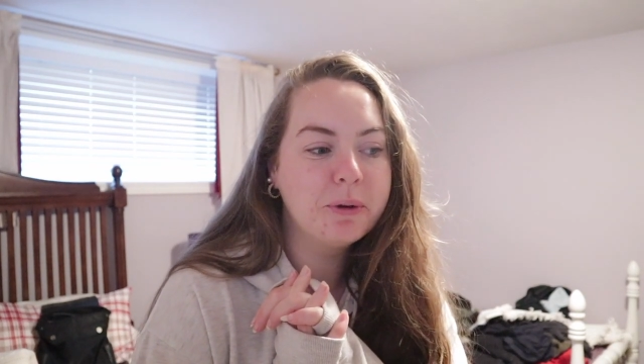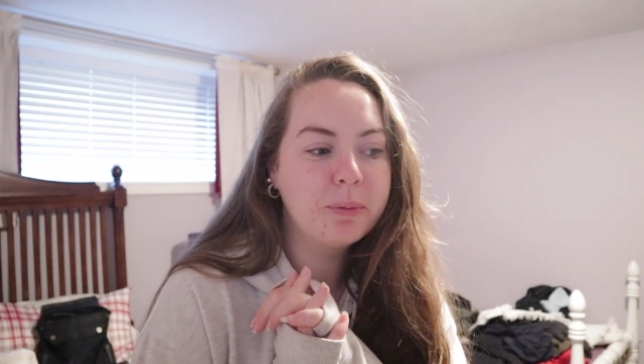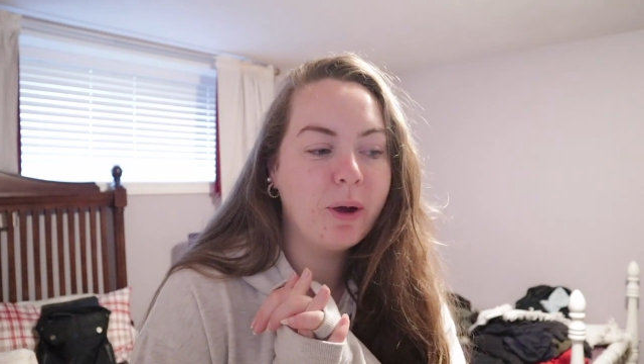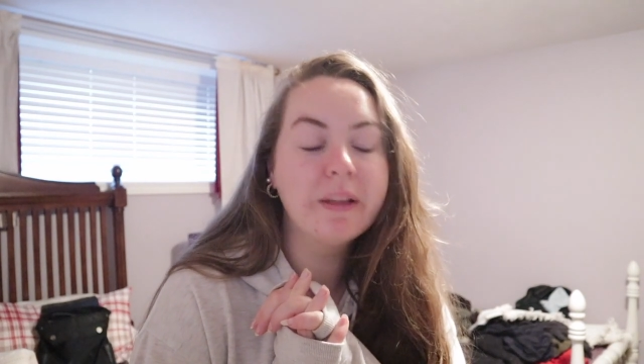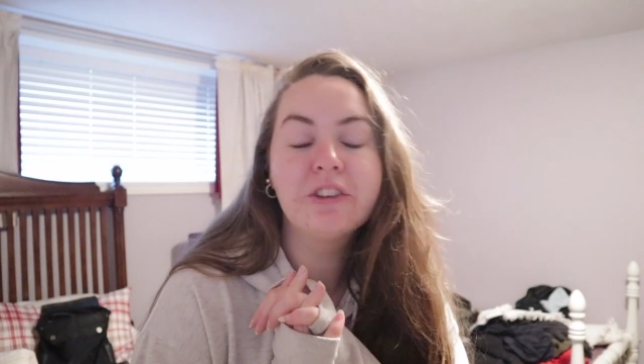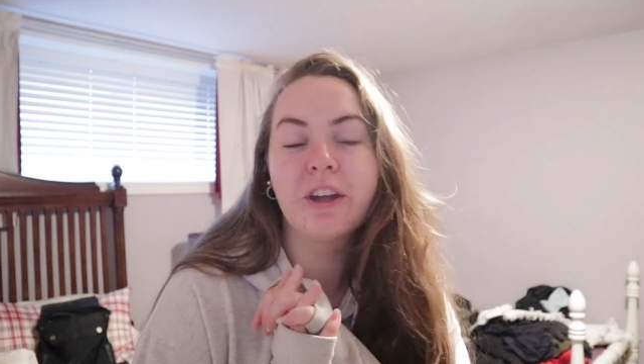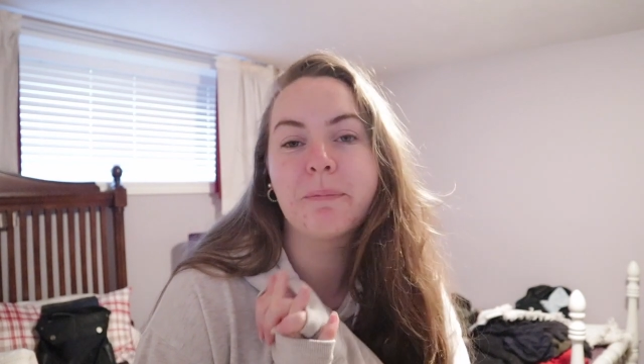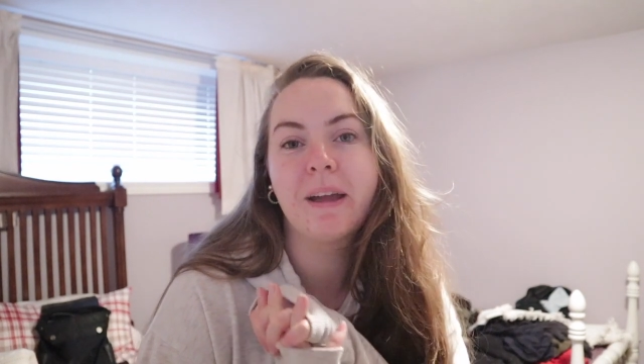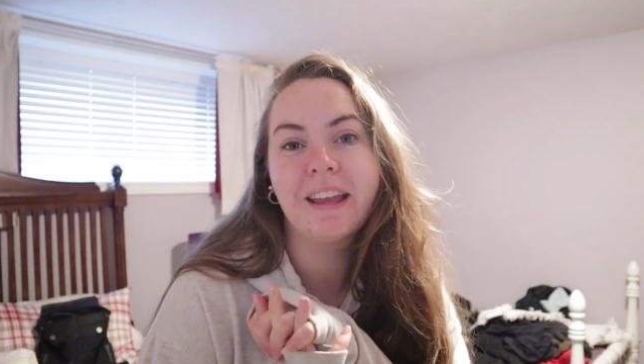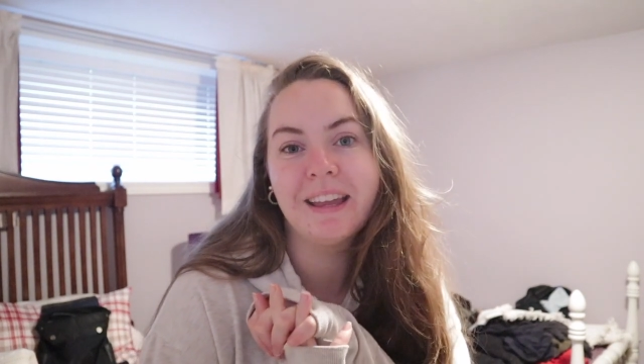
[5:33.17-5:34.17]
probably check
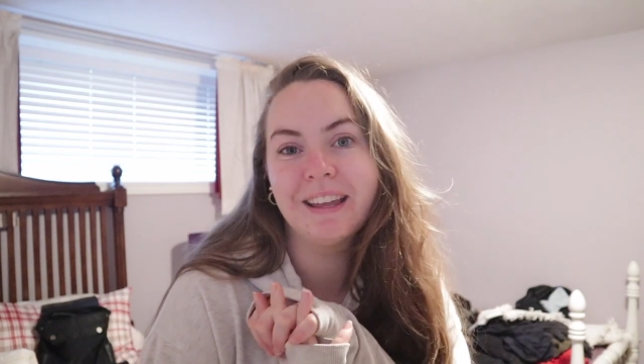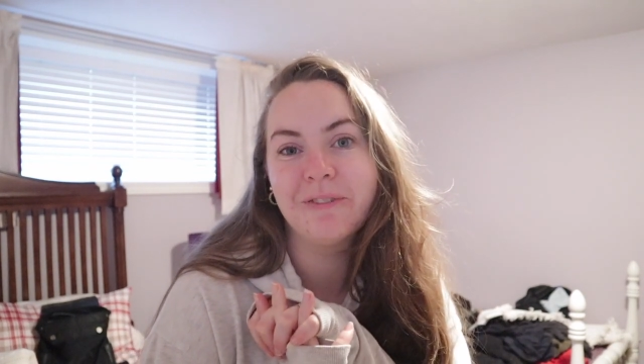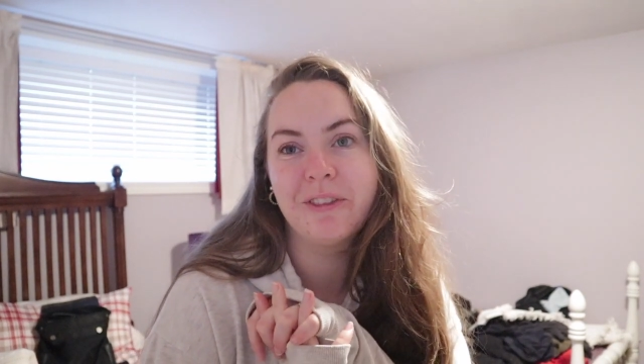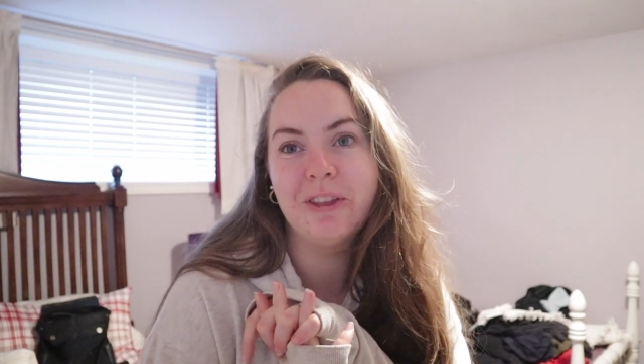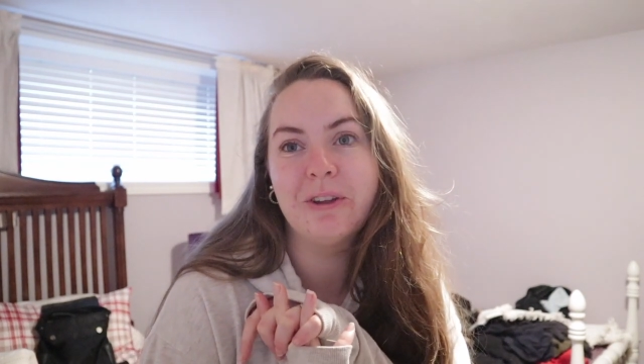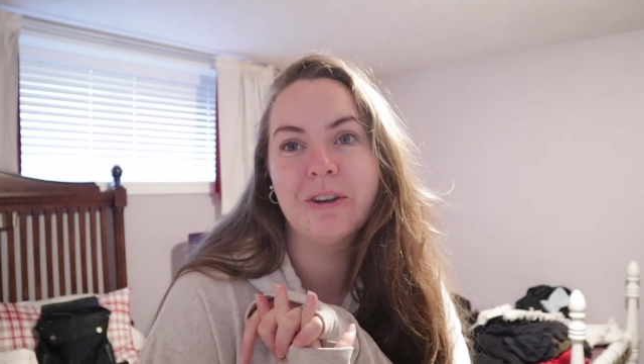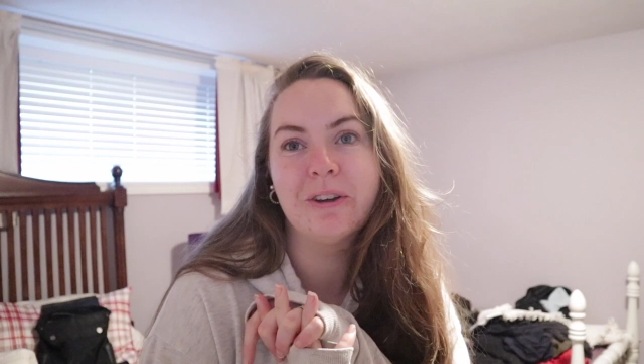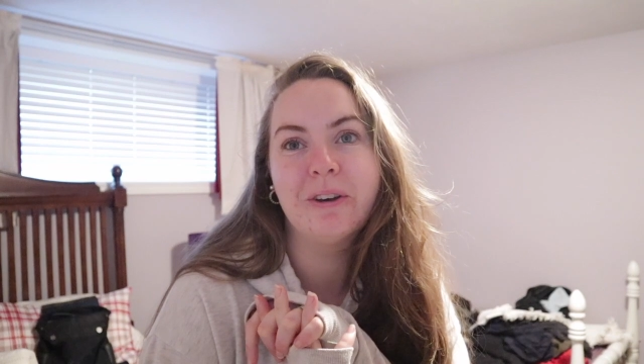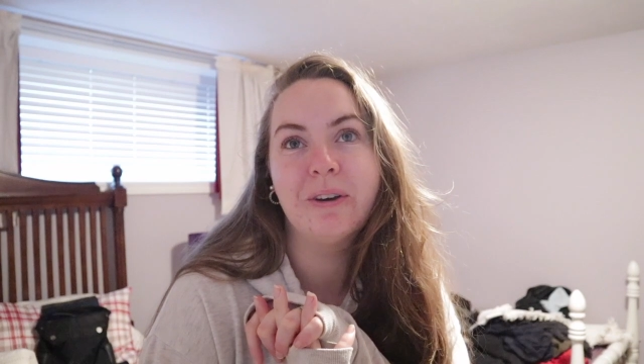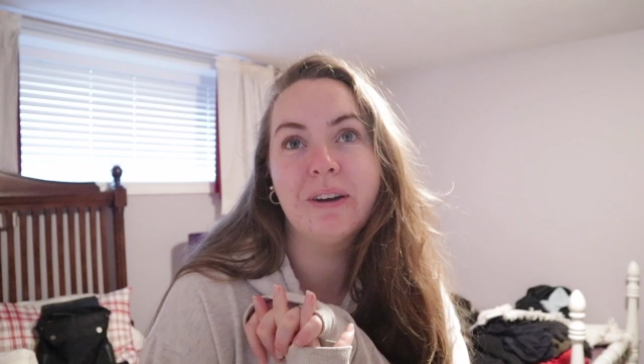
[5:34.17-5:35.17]
back in with
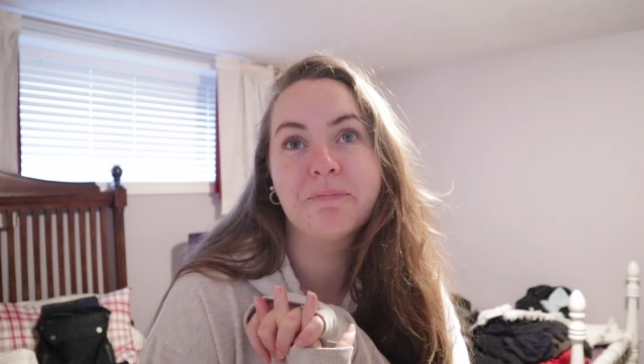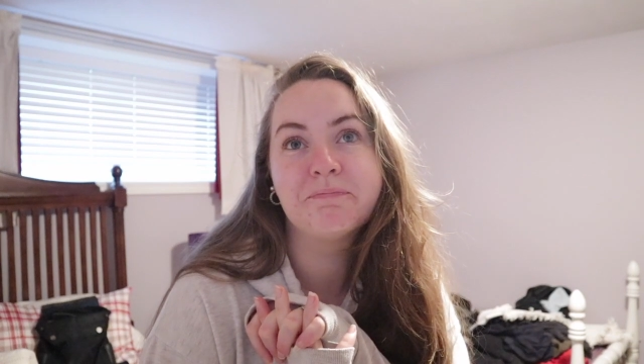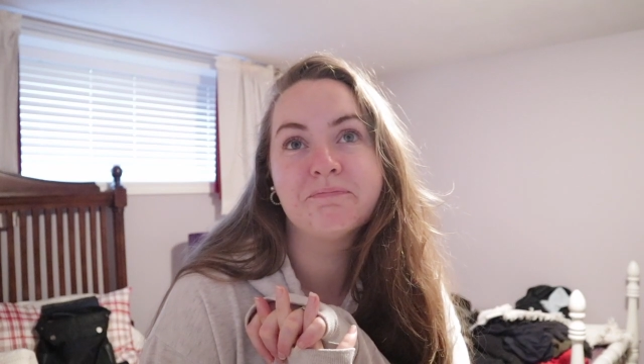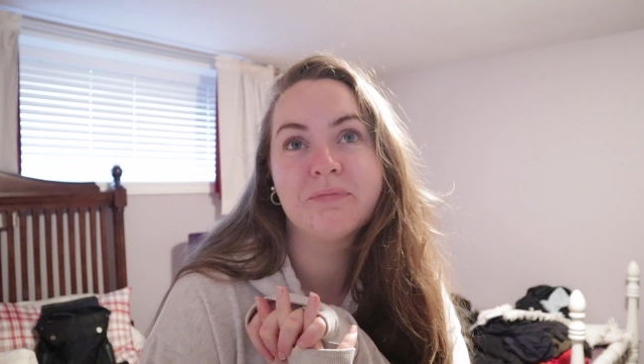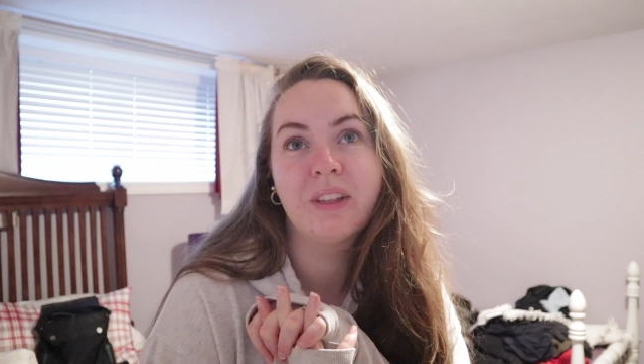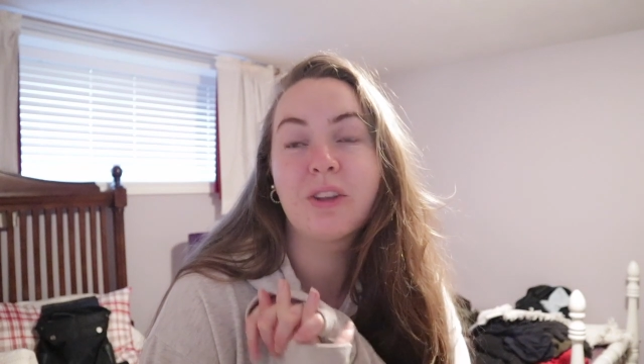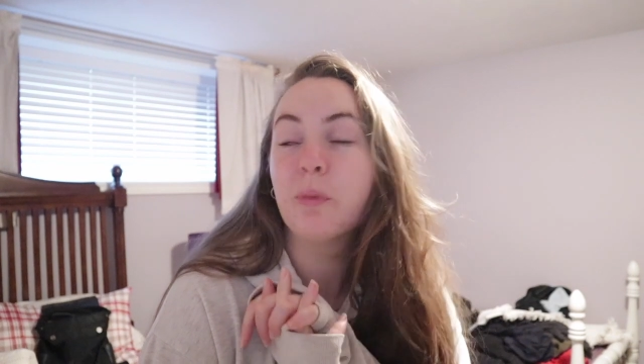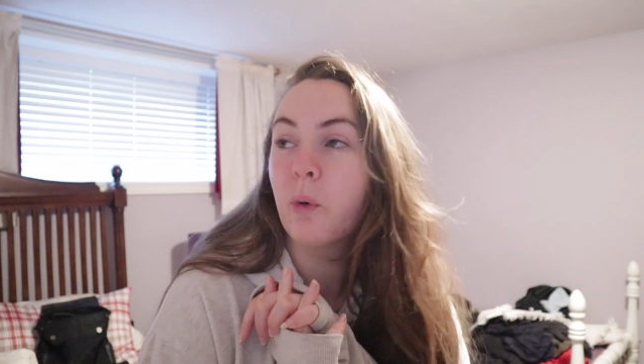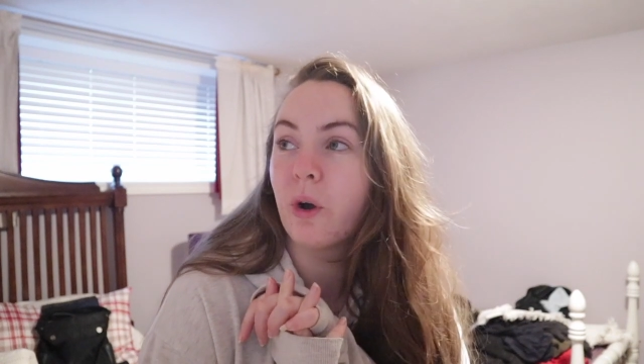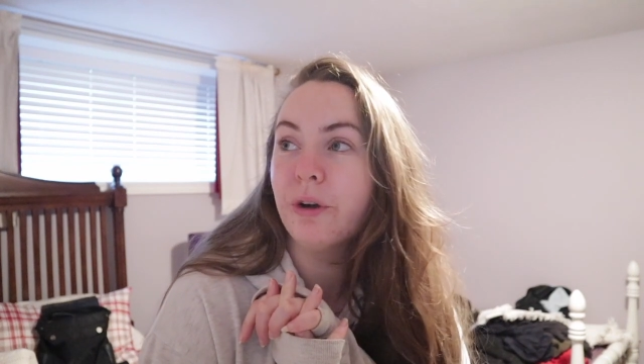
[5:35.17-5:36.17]
you
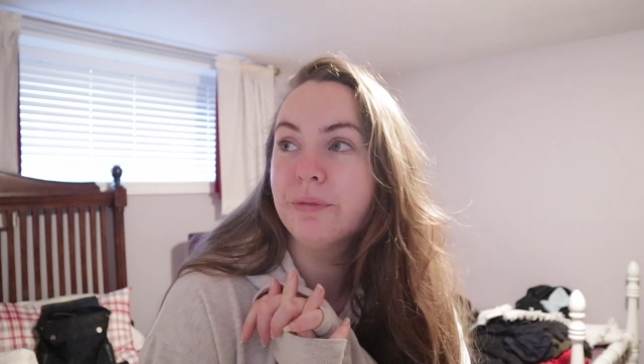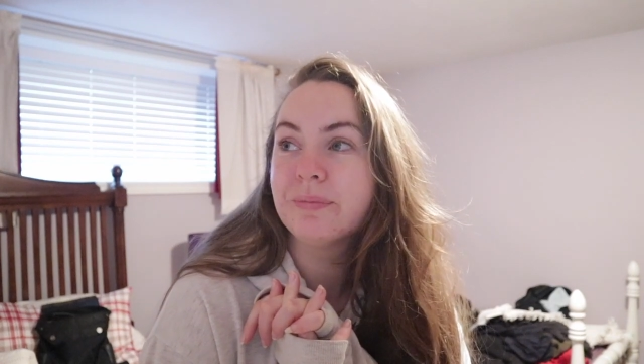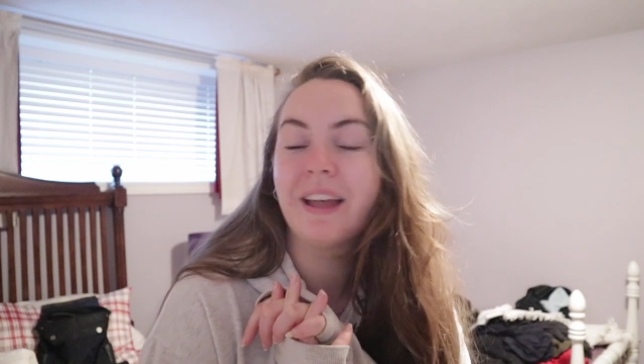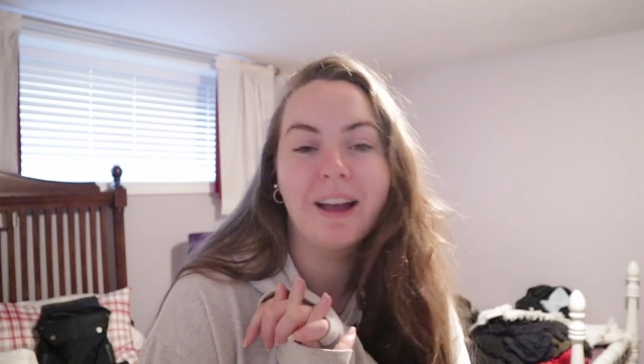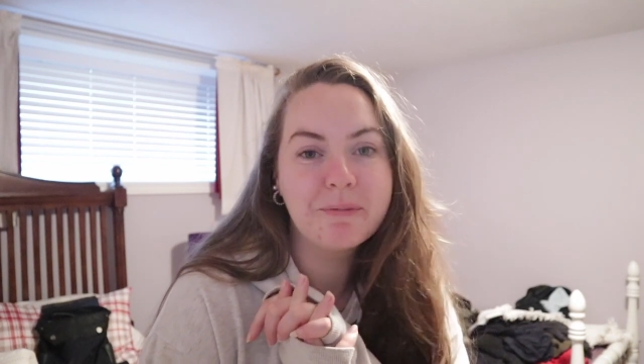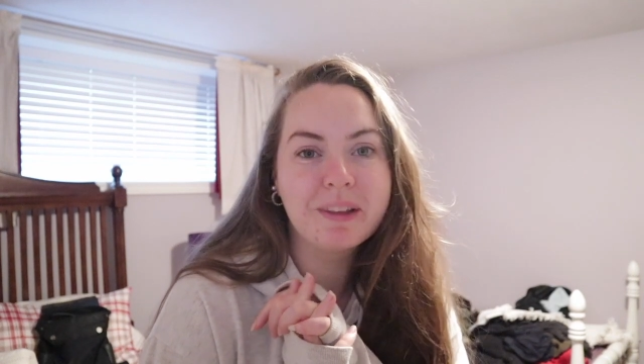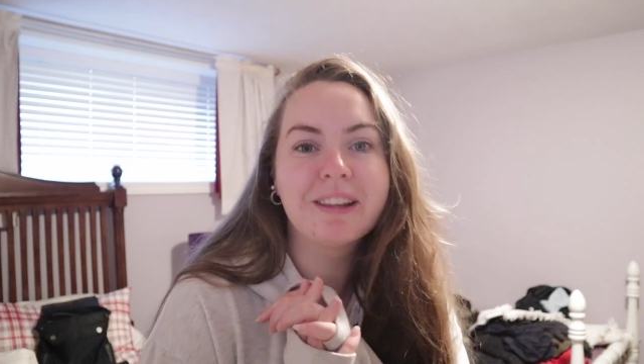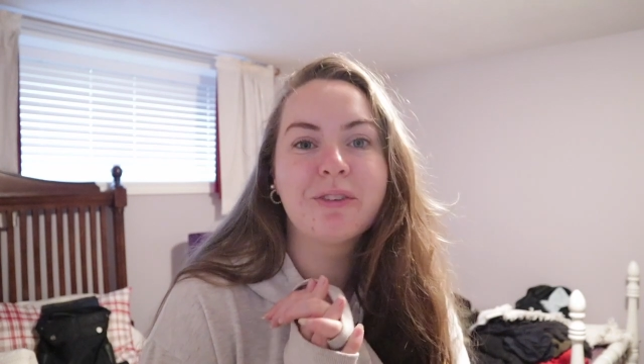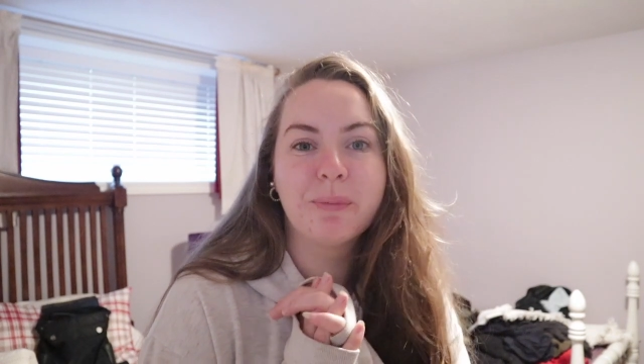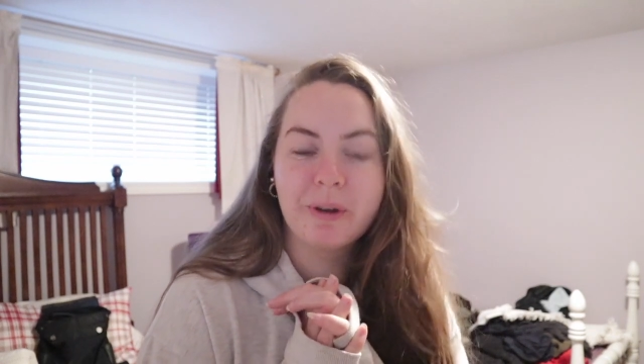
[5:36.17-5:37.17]
tomorrow. Yeah, I'm
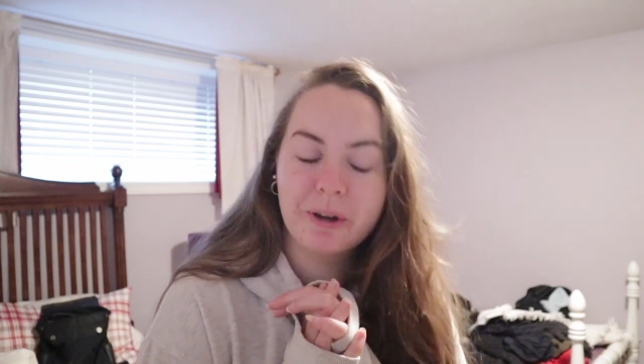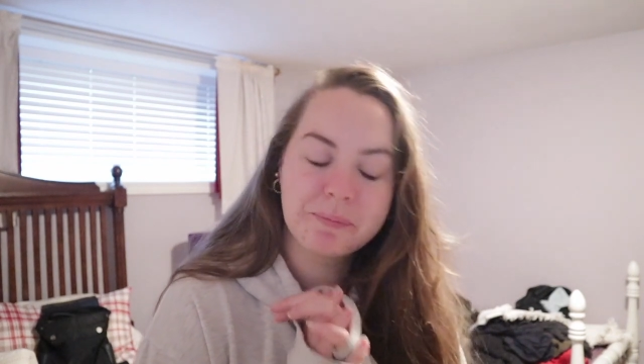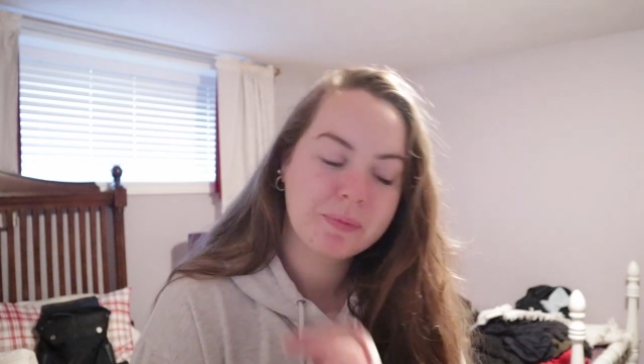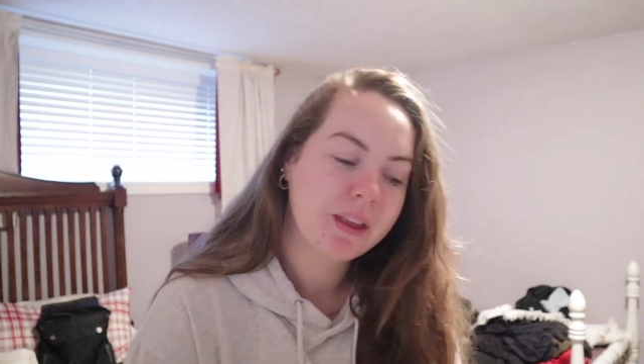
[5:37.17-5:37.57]
thinking tomorrow.